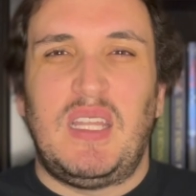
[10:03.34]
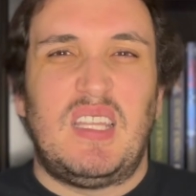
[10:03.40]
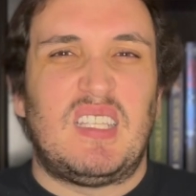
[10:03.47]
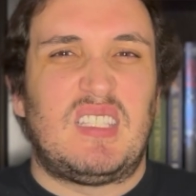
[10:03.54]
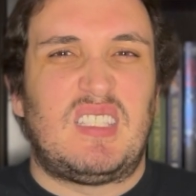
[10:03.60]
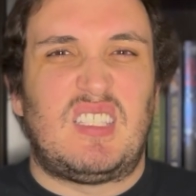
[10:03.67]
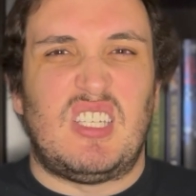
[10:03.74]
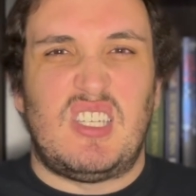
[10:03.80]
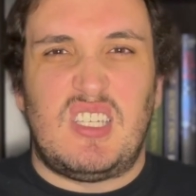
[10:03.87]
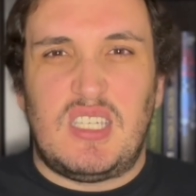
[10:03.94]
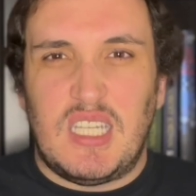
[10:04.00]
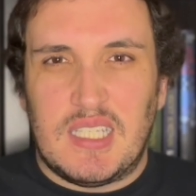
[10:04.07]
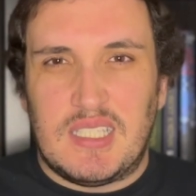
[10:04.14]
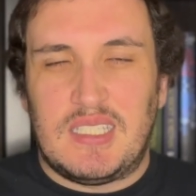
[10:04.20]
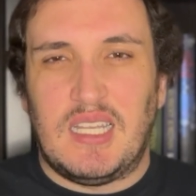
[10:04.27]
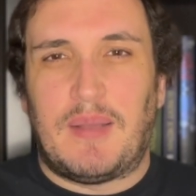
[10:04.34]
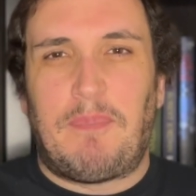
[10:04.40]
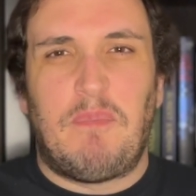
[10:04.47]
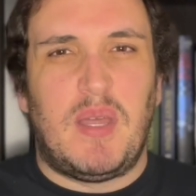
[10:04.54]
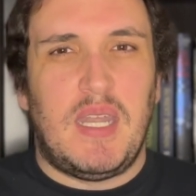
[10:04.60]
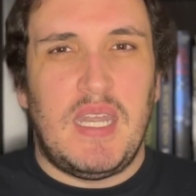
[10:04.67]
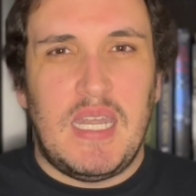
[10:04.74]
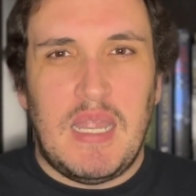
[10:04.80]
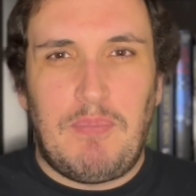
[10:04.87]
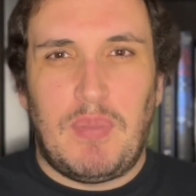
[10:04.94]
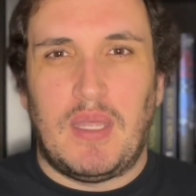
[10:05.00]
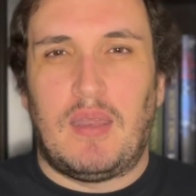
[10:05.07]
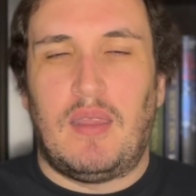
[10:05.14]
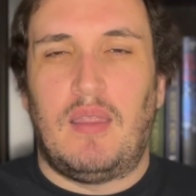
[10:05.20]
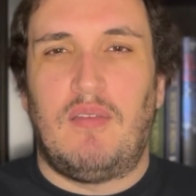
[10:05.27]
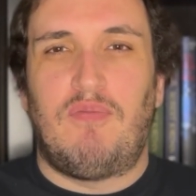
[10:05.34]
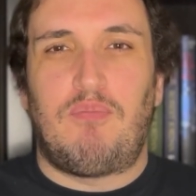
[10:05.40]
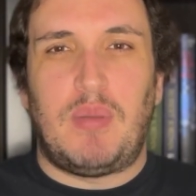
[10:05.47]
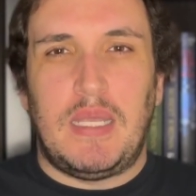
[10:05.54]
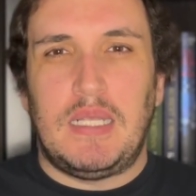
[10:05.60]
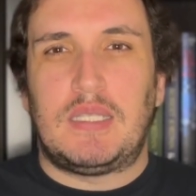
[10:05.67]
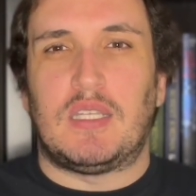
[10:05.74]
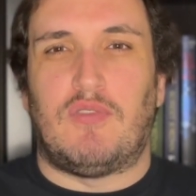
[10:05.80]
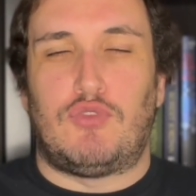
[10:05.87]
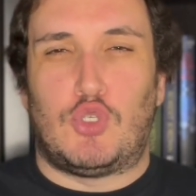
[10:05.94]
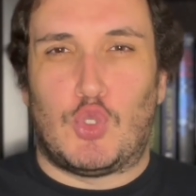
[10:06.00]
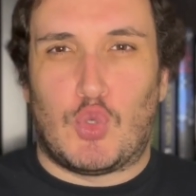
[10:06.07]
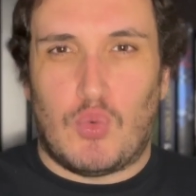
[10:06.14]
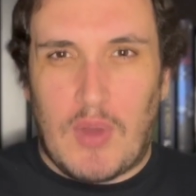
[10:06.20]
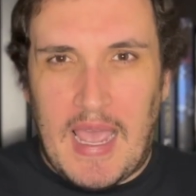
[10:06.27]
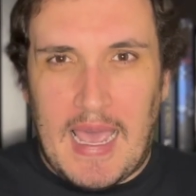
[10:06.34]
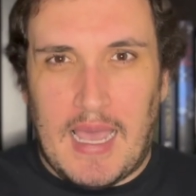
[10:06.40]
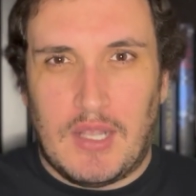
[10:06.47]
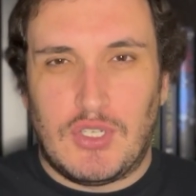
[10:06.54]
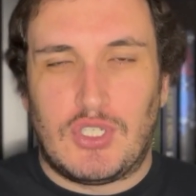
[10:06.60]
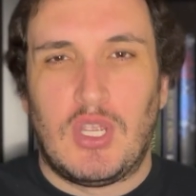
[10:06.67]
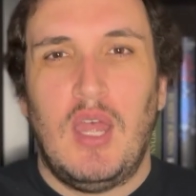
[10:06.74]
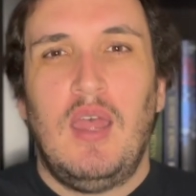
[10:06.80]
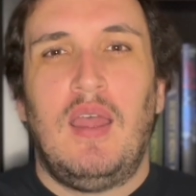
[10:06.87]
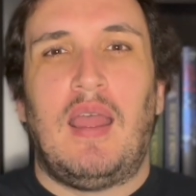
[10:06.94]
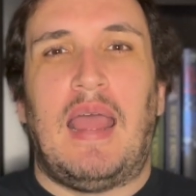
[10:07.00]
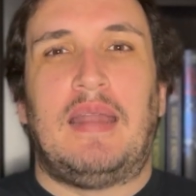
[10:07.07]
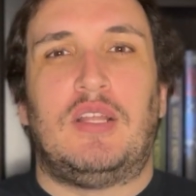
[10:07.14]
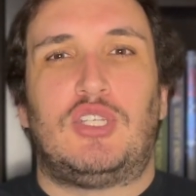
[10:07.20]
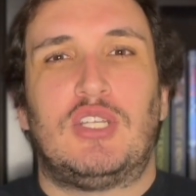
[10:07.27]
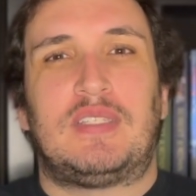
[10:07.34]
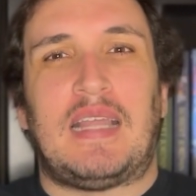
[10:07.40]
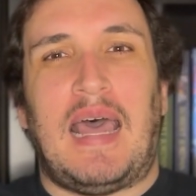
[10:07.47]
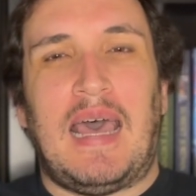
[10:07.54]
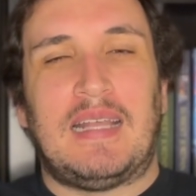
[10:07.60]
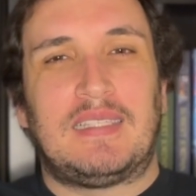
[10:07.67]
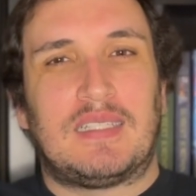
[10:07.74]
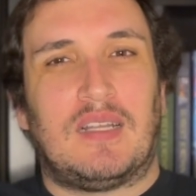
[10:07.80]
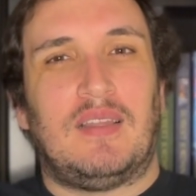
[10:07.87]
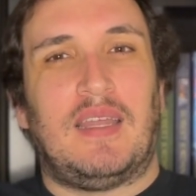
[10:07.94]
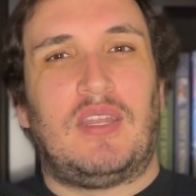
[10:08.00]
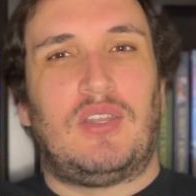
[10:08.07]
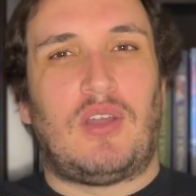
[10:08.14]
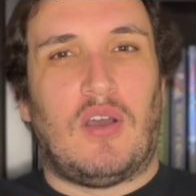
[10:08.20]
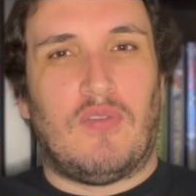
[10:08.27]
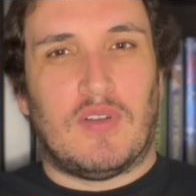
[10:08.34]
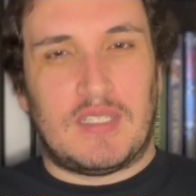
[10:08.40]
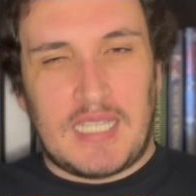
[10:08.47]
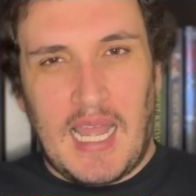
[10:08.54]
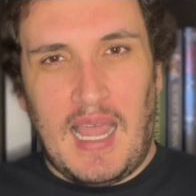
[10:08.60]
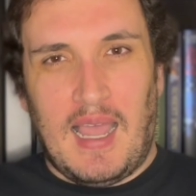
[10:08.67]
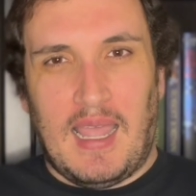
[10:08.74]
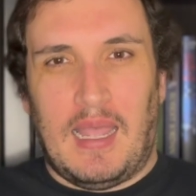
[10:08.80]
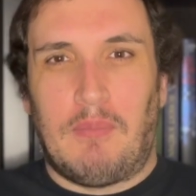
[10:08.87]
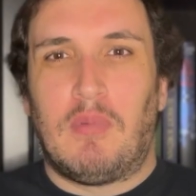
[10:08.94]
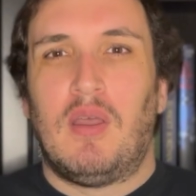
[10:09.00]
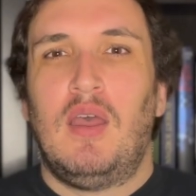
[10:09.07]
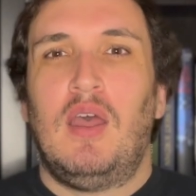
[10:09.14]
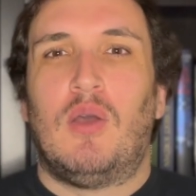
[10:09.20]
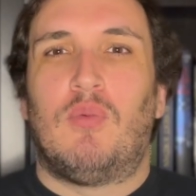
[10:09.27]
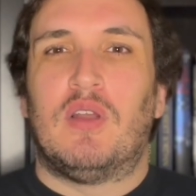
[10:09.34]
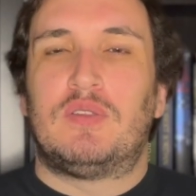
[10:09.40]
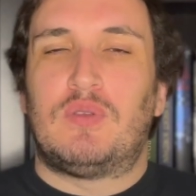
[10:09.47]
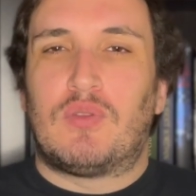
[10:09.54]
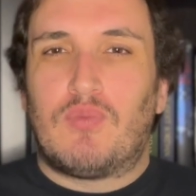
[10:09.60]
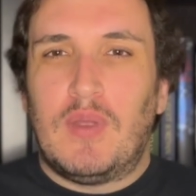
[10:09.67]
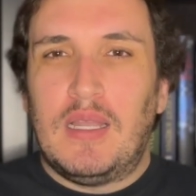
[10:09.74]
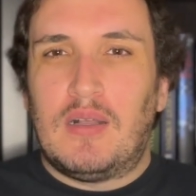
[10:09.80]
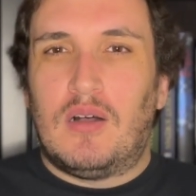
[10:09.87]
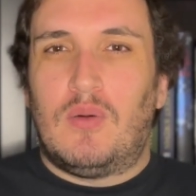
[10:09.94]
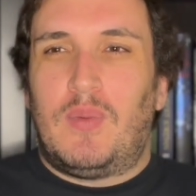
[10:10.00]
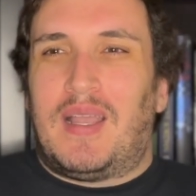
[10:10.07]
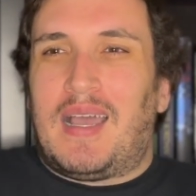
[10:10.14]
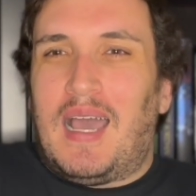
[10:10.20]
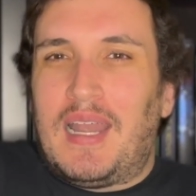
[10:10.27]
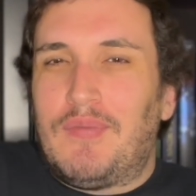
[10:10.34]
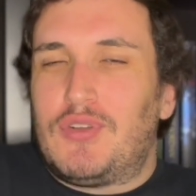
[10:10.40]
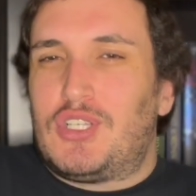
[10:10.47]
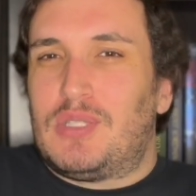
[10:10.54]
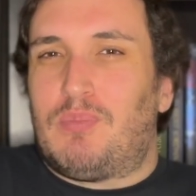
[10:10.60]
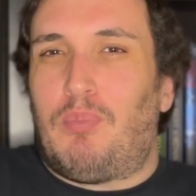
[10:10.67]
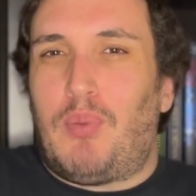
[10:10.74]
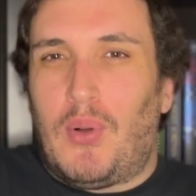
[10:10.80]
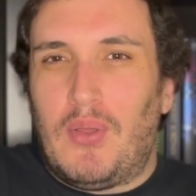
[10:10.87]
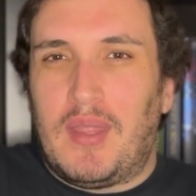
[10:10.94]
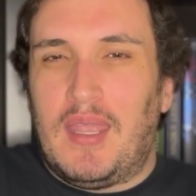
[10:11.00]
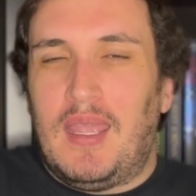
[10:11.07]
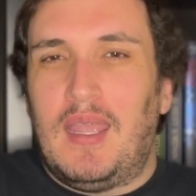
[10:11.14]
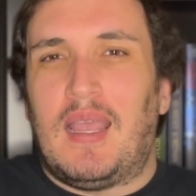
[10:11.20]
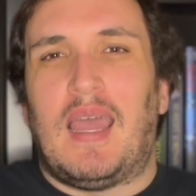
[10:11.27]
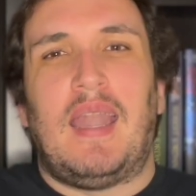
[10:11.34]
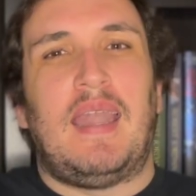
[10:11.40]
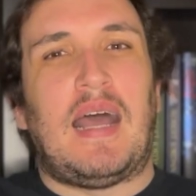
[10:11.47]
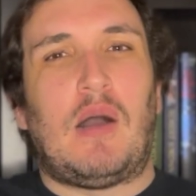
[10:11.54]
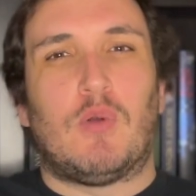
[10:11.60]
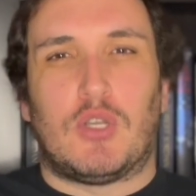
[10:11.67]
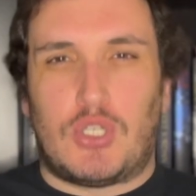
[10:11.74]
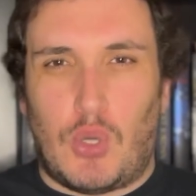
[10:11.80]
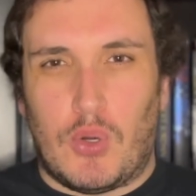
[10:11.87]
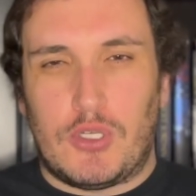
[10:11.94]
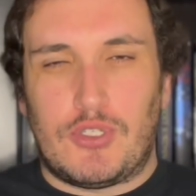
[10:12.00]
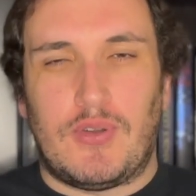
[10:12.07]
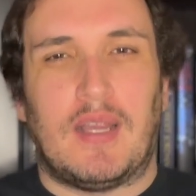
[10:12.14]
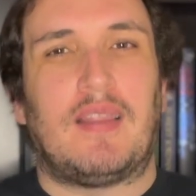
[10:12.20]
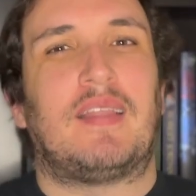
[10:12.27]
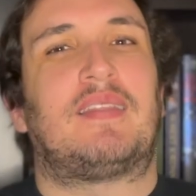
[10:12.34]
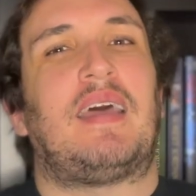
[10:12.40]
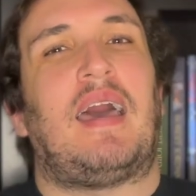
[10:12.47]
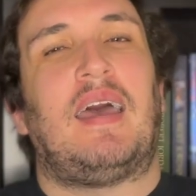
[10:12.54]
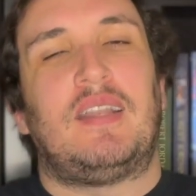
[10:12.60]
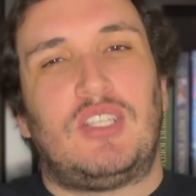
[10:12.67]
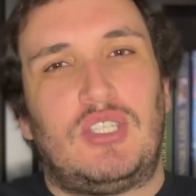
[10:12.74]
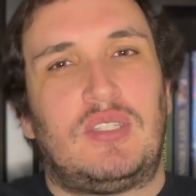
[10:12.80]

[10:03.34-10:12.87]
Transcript: this sadistic, manipulative piece of trash, and it just escalated over time. Whereas with Regal, we kind of were just bullying, and now we're torturing. Like that